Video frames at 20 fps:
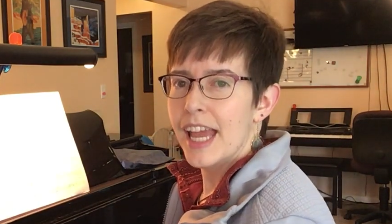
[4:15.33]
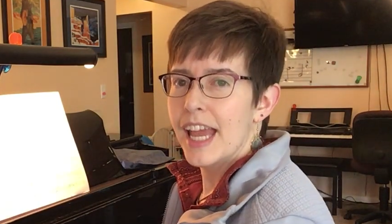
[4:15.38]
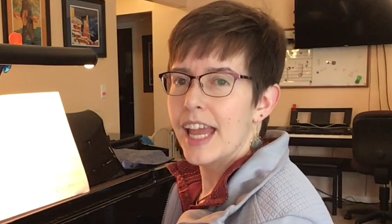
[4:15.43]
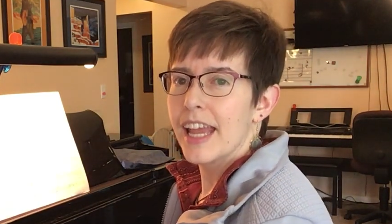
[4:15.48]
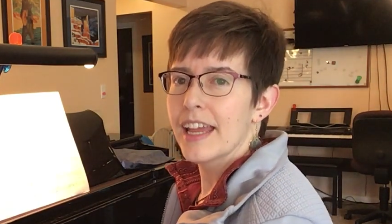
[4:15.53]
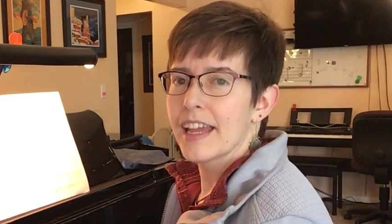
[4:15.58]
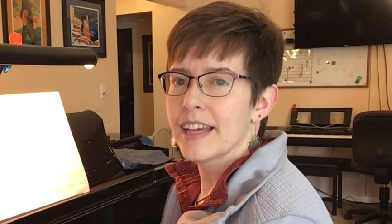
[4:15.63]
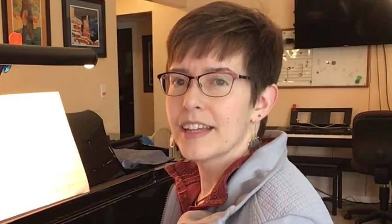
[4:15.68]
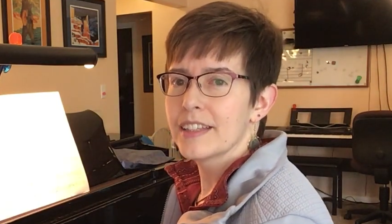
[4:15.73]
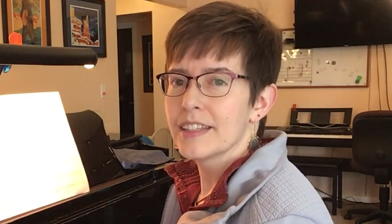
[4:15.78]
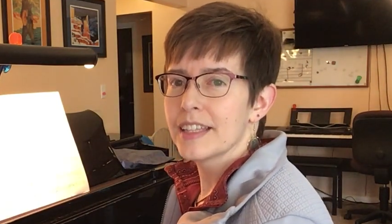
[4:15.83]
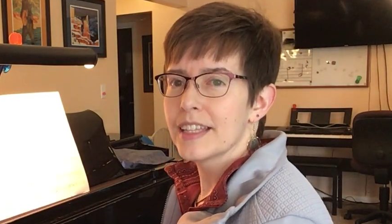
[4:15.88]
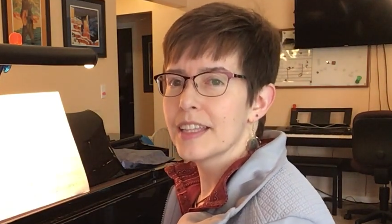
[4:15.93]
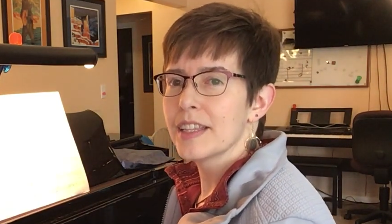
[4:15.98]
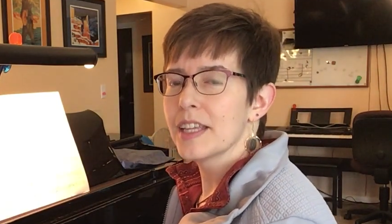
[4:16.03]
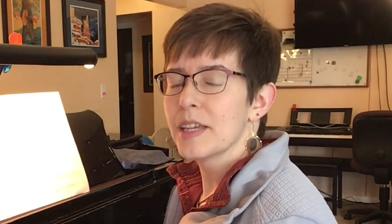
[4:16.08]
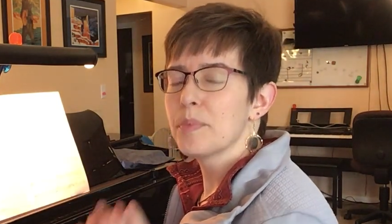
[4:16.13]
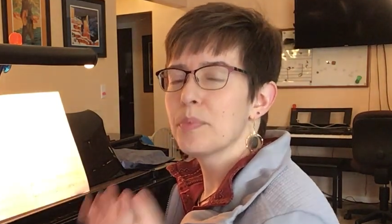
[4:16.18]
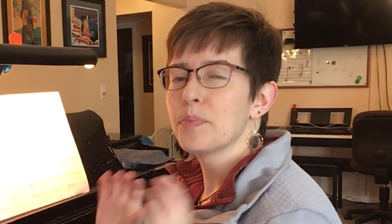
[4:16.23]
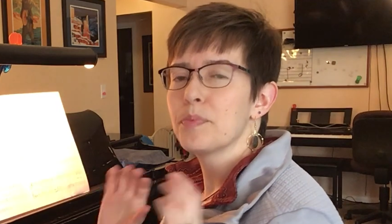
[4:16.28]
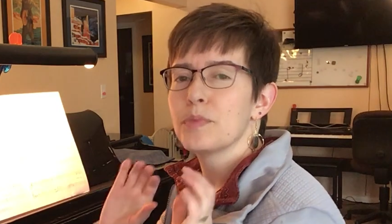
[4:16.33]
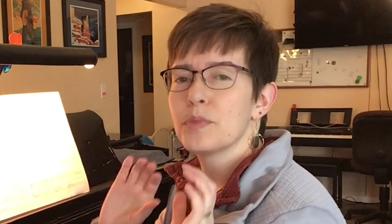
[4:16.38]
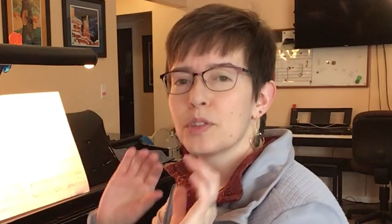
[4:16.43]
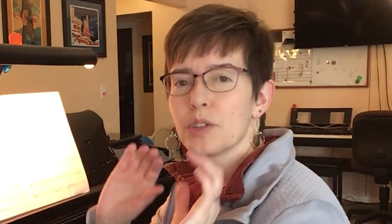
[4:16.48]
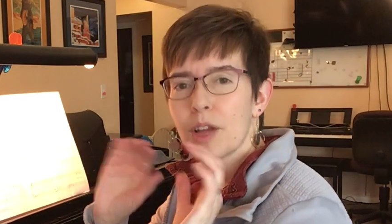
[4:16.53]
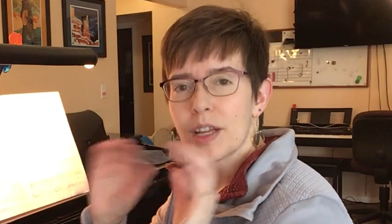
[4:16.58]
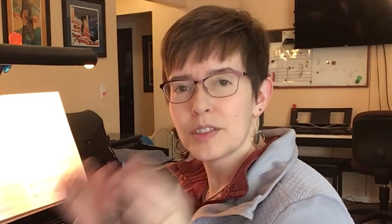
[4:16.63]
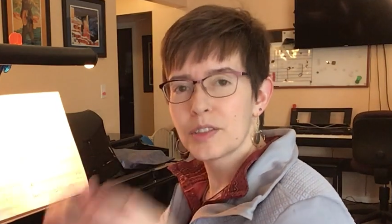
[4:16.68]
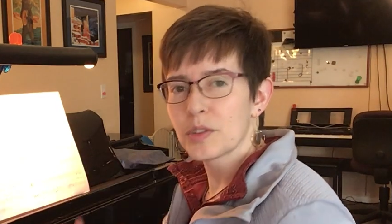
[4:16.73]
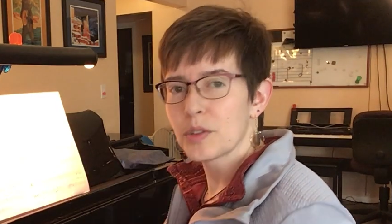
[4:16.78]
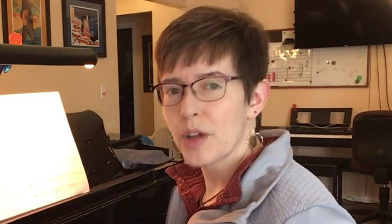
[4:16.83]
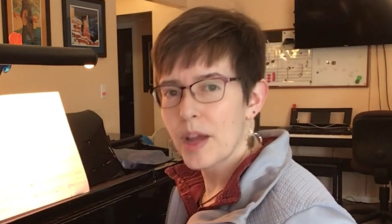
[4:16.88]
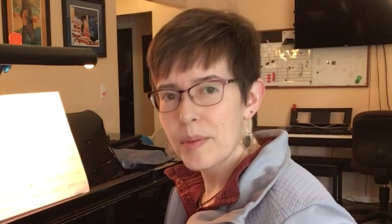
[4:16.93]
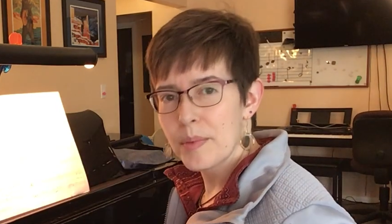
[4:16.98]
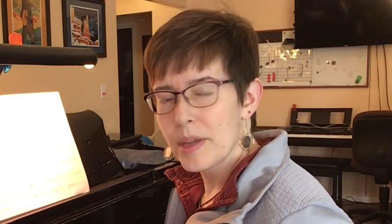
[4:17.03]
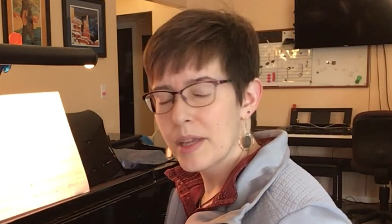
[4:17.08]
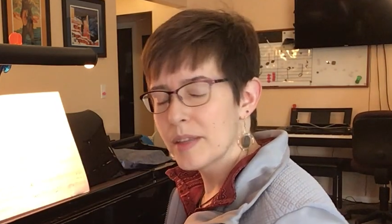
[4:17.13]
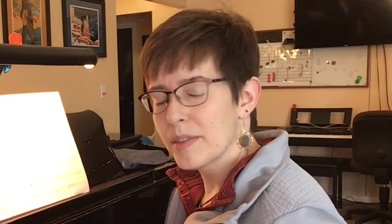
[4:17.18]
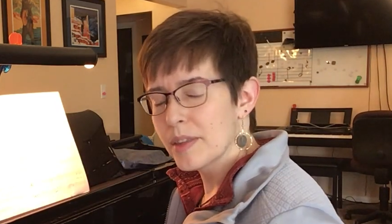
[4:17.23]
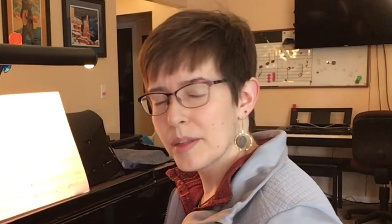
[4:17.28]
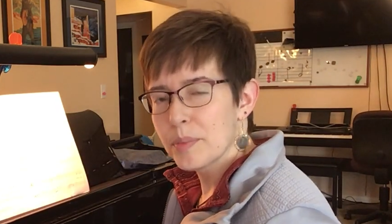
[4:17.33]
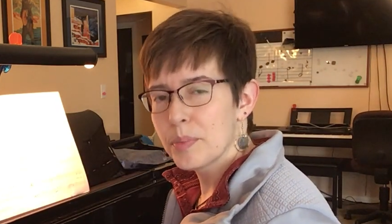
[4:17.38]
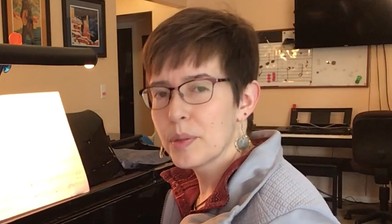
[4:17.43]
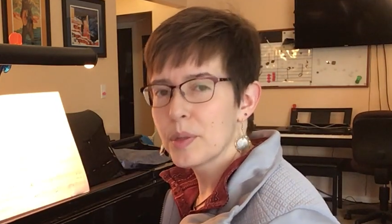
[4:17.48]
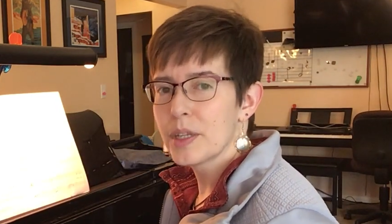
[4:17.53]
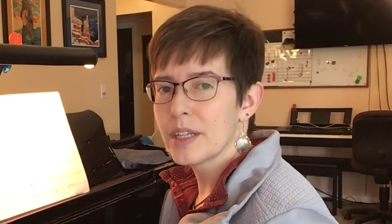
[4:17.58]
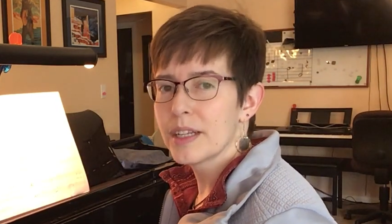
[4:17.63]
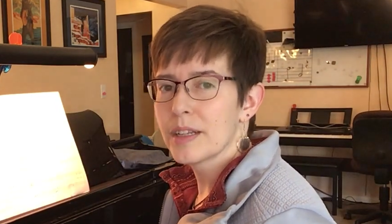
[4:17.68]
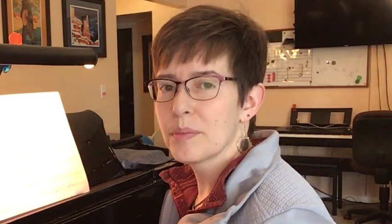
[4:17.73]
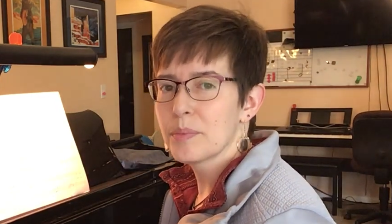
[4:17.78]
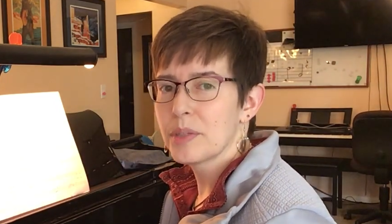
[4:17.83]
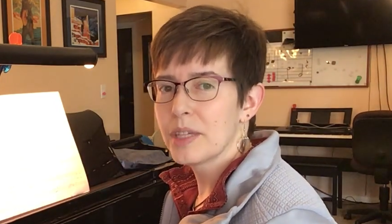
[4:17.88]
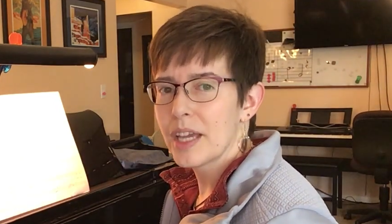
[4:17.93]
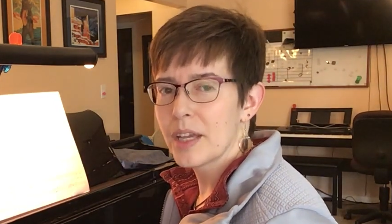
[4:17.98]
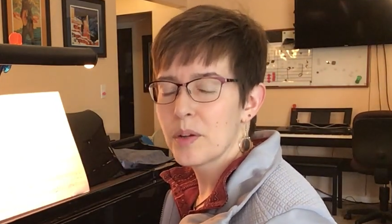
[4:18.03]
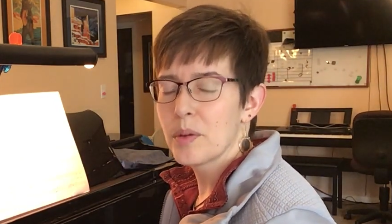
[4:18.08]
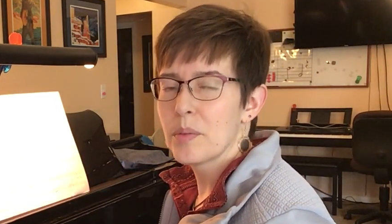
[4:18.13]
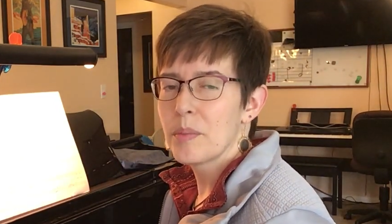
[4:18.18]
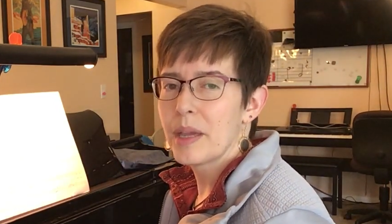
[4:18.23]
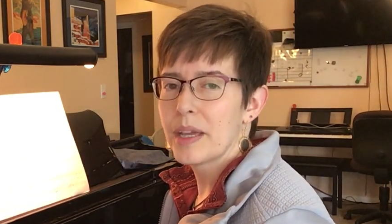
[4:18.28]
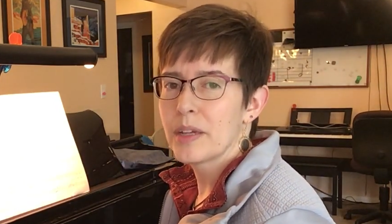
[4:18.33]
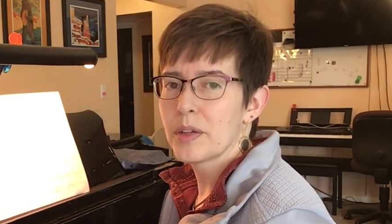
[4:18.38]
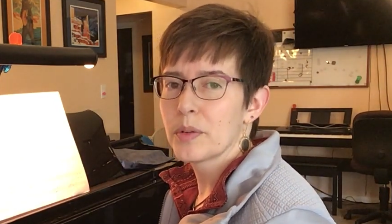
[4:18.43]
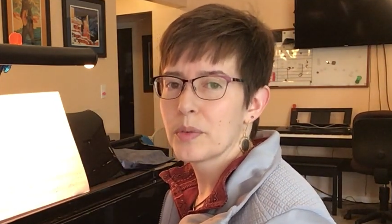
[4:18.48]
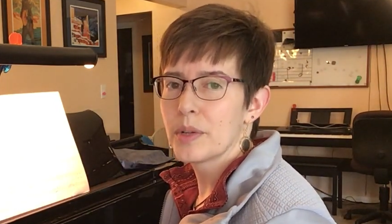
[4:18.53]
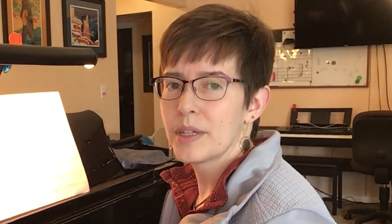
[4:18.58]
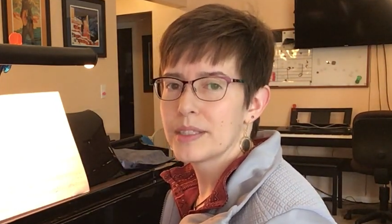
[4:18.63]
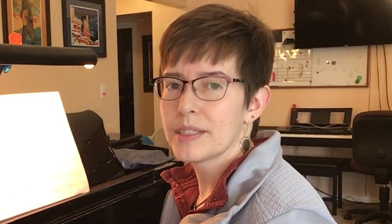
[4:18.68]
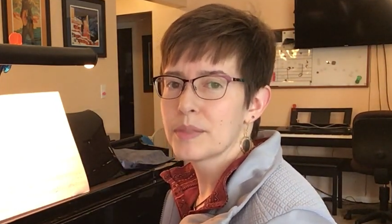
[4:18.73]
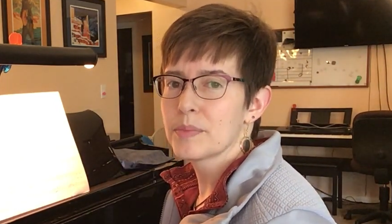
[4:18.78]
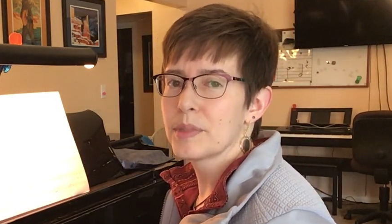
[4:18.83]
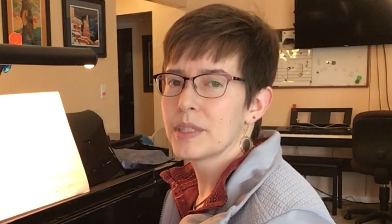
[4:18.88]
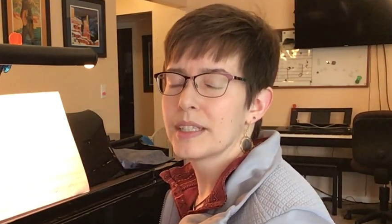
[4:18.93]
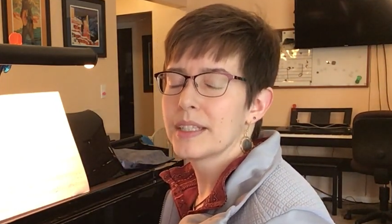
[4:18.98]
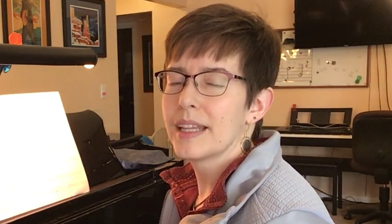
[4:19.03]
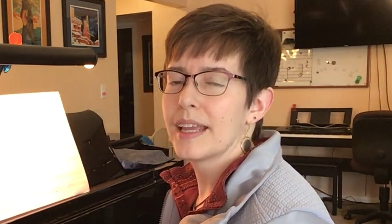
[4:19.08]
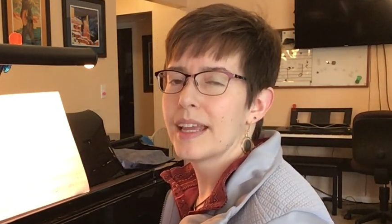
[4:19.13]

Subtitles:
and then they transcribe it, they put it on piano and make an arrangement,